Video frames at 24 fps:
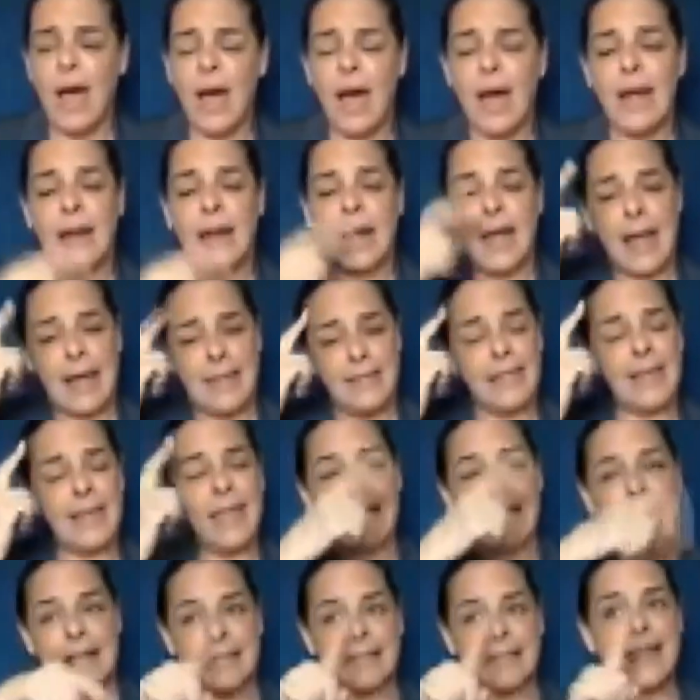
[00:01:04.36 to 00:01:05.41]
on our behalf to
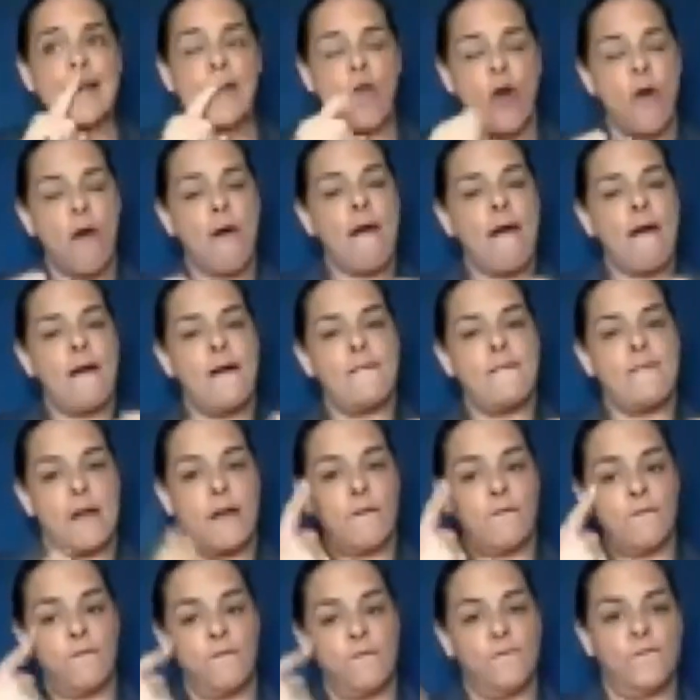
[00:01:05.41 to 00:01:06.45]
both the state and the
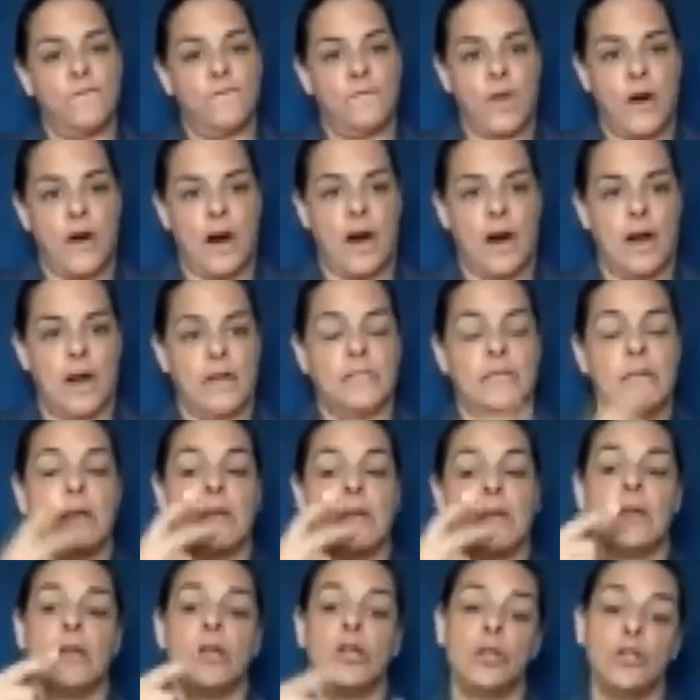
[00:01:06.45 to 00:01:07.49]
federal government of things
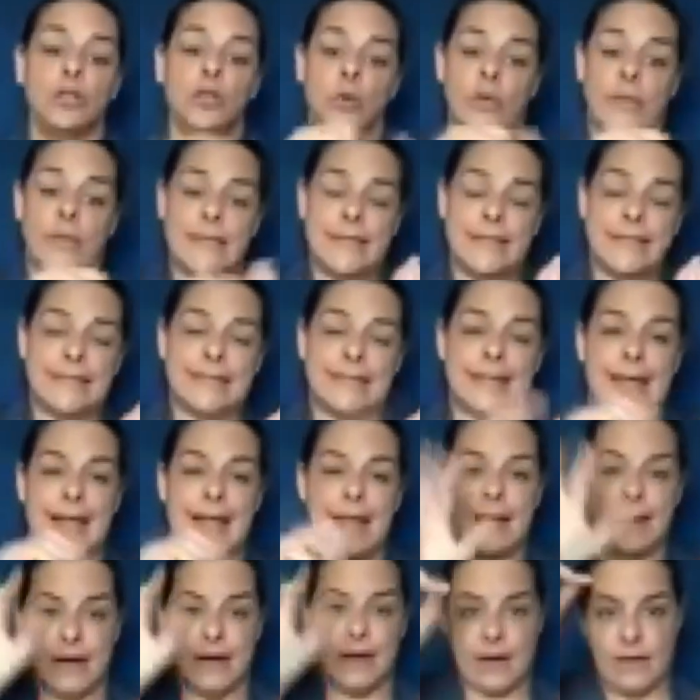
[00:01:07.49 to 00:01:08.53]
that um,
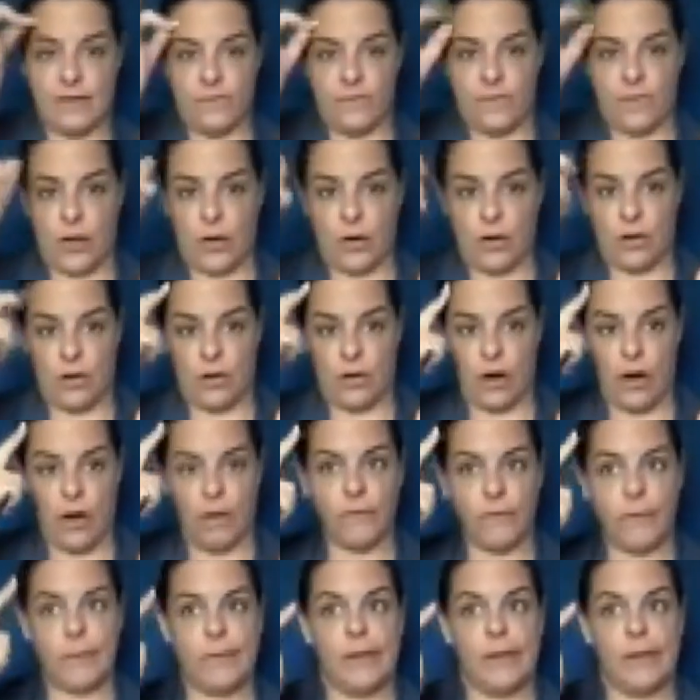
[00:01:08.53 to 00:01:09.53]
that would be helpful for